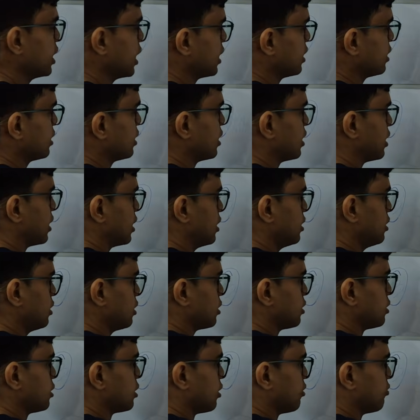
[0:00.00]
at the
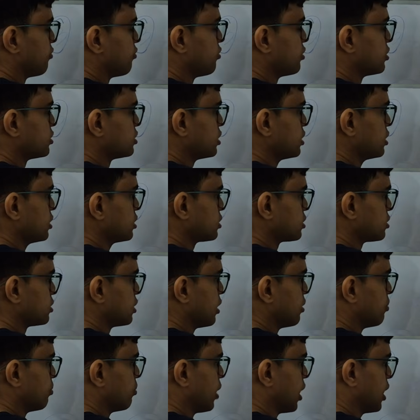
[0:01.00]
end, then physics,
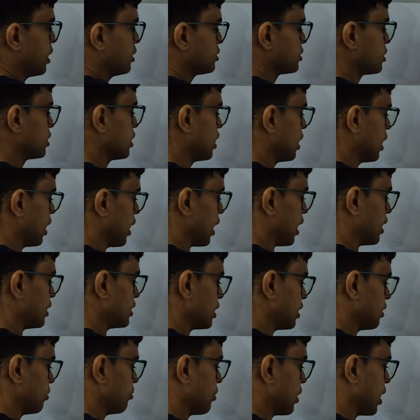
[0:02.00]
then maths, and
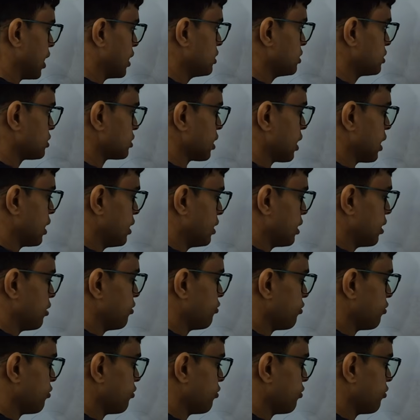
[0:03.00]
then maths, and then